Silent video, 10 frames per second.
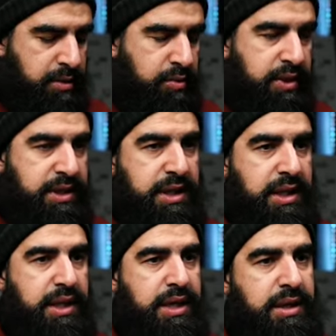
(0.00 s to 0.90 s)

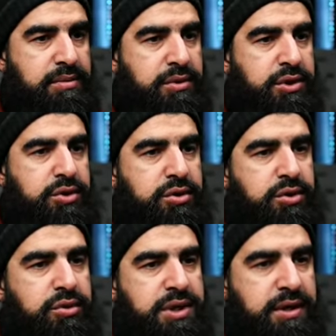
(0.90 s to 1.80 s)
Wassalam. Do
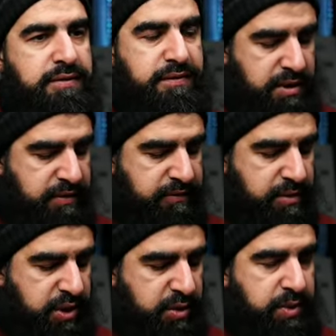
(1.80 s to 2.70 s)
you suffer
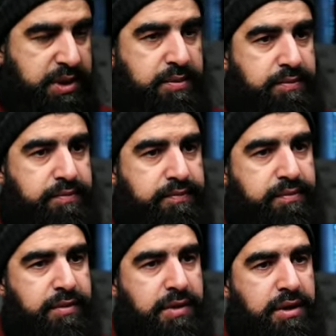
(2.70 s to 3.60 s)
from waswasa?
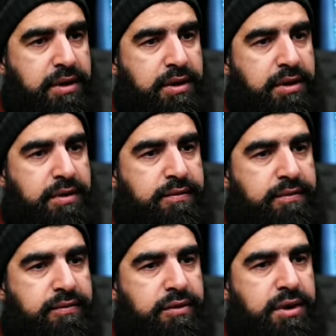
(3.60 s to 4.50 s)

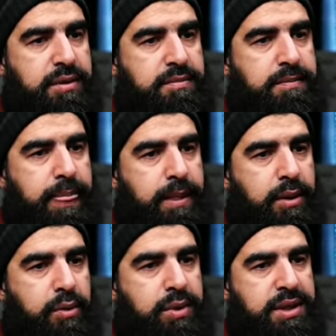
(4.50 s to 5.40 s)
From
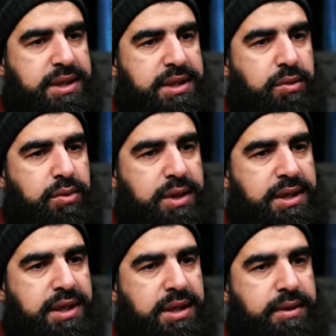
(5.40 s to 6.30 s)

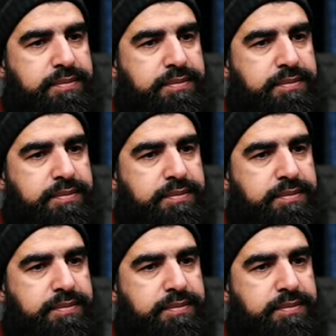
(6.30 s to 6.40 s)
waswasa.